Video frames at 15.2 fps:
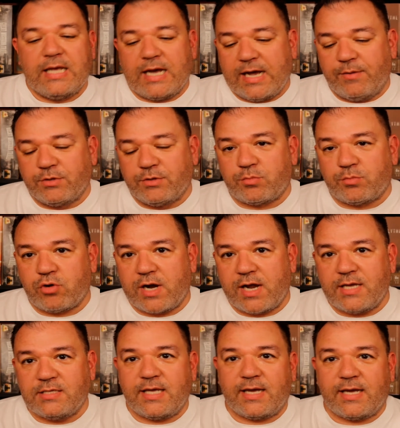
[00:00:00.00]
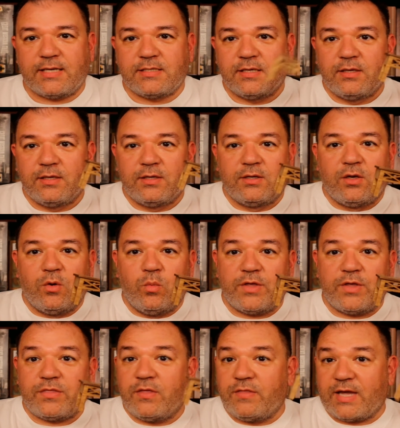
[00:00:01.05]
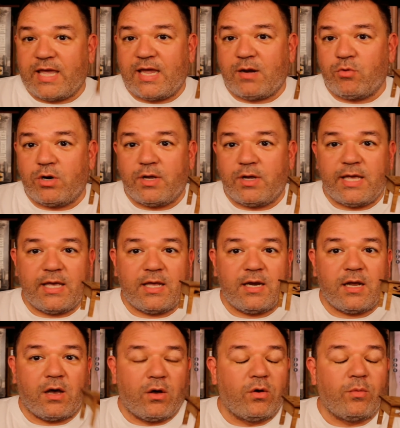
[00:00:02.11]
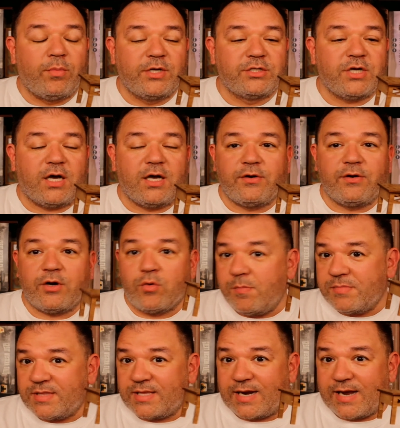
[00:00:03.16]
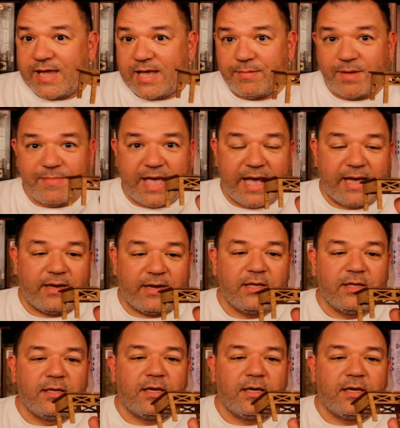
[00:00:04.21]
I was surprised that with the camera and a whole bunch of other equipment that I had in my bag,